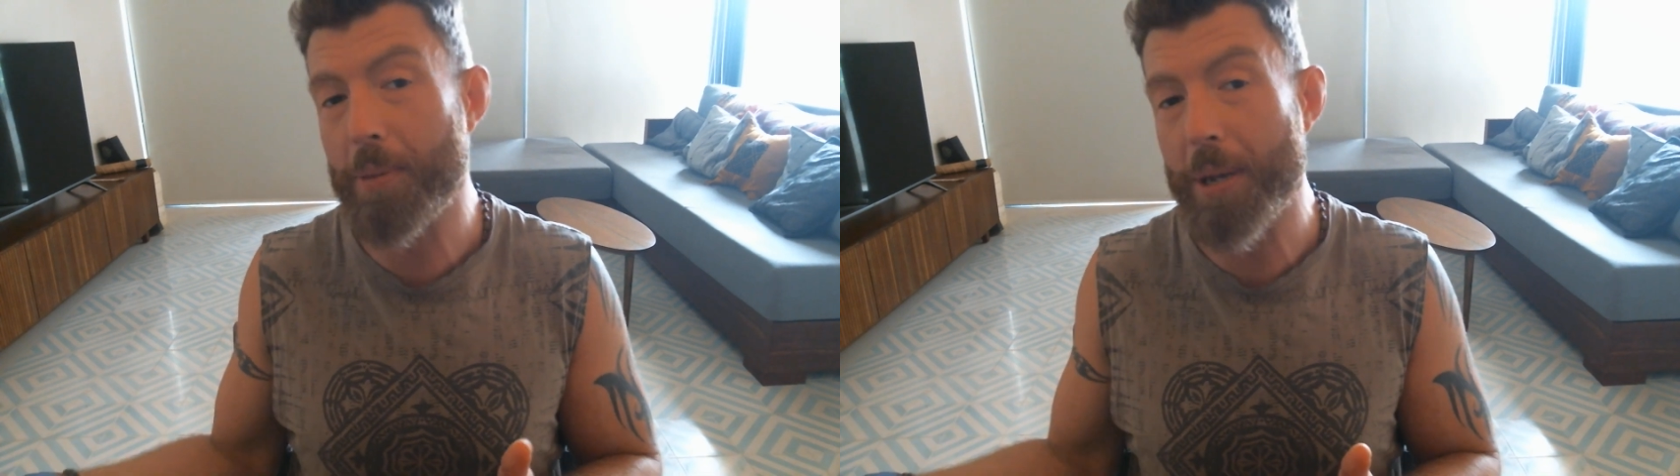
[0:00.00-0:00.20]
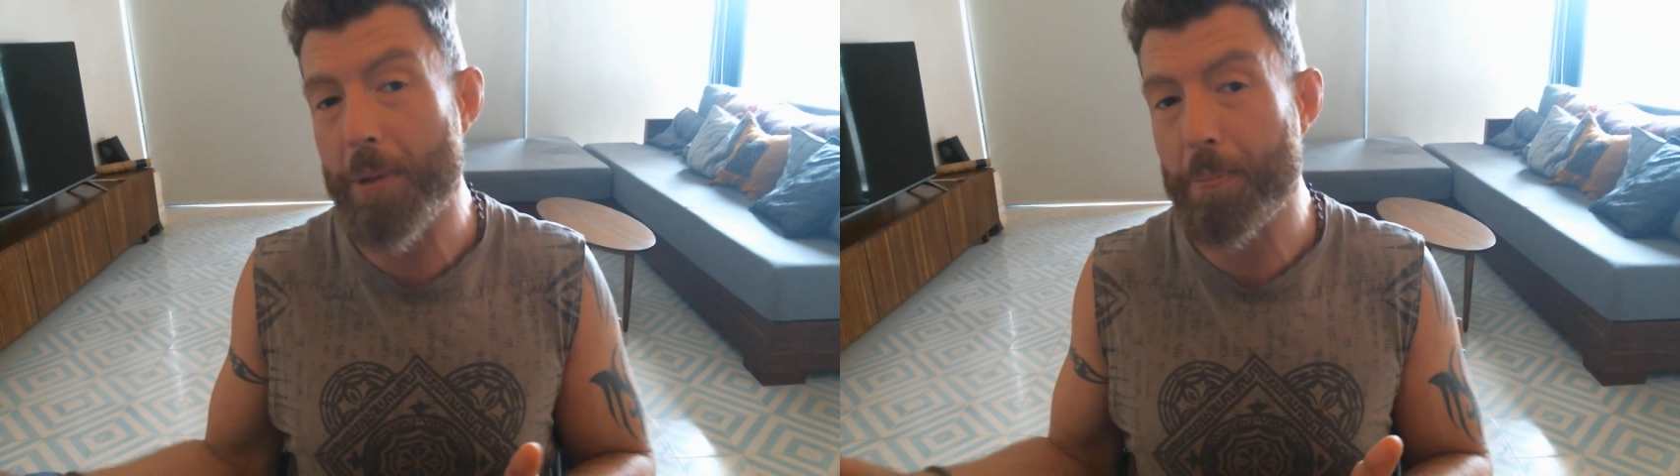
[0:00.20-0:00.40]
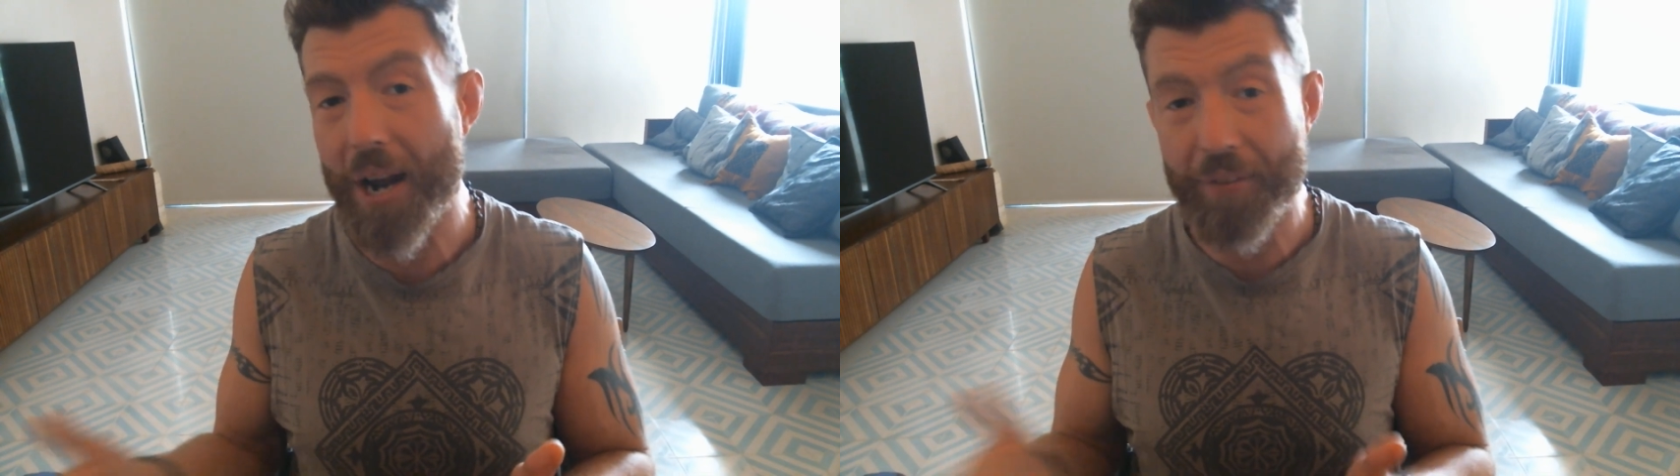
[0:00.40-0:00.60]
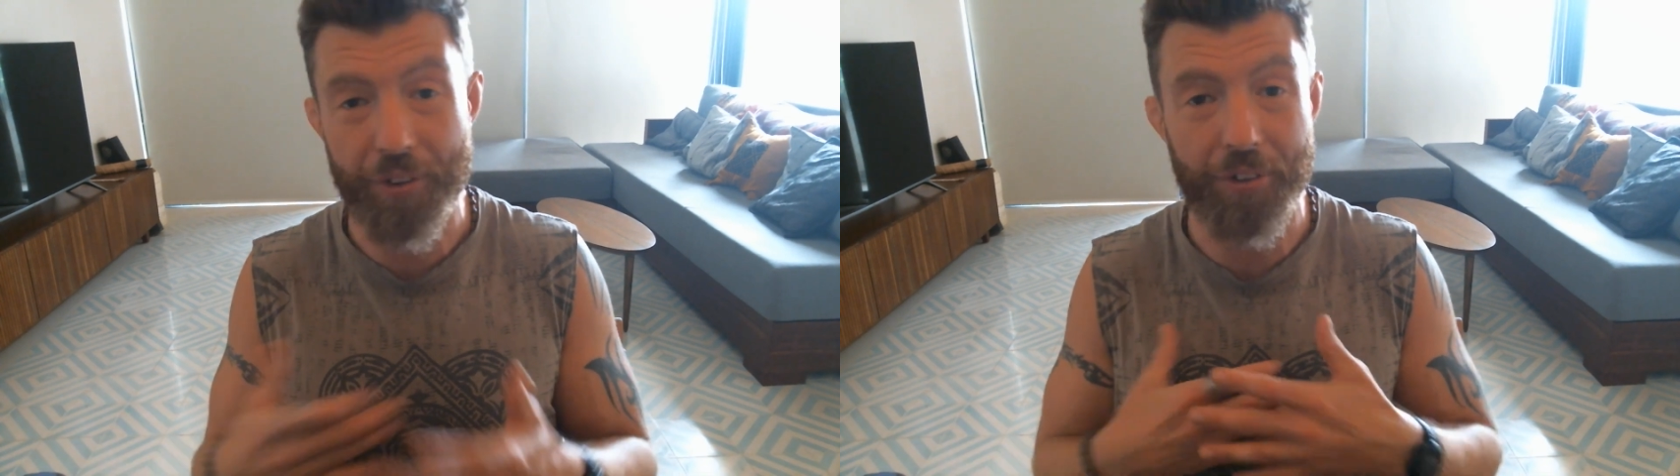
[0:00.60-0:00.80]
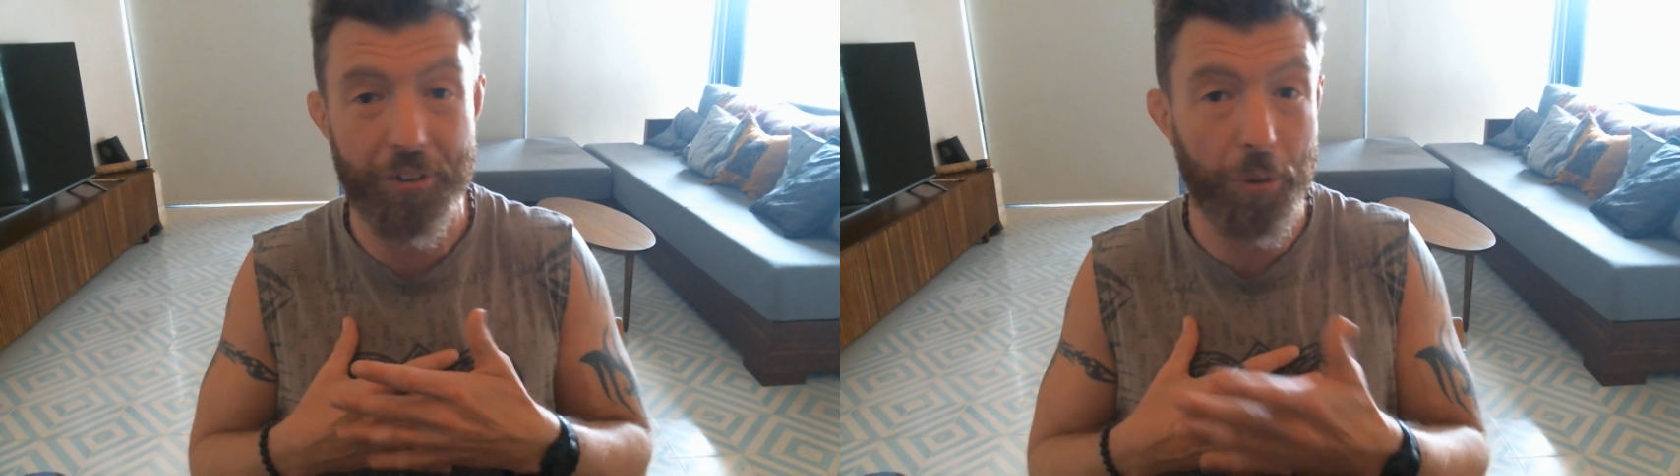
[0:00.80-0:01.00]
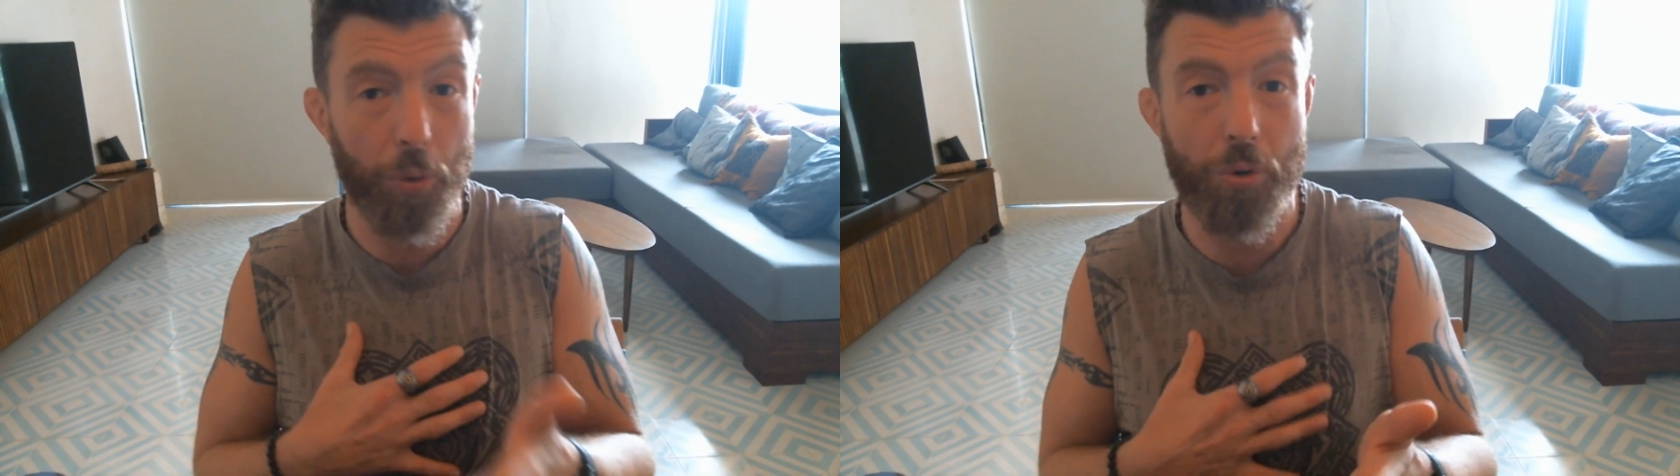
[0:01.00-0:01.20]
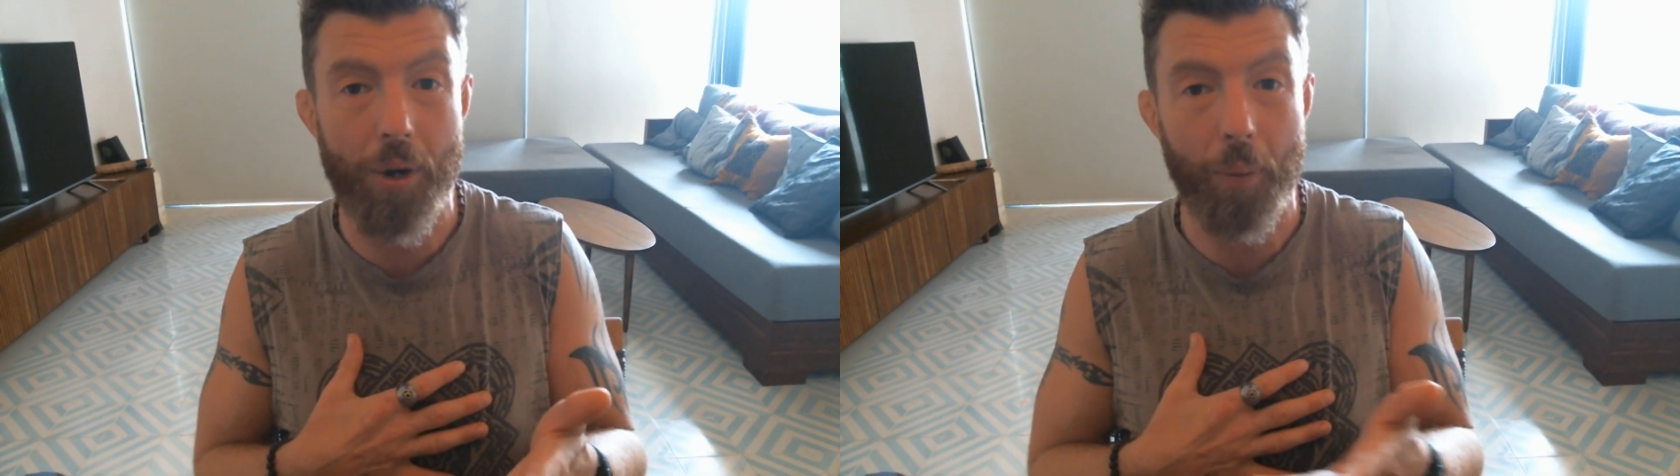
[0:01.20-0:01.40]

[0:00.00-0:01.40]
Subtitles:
make me breakfast. And I say, well, cool.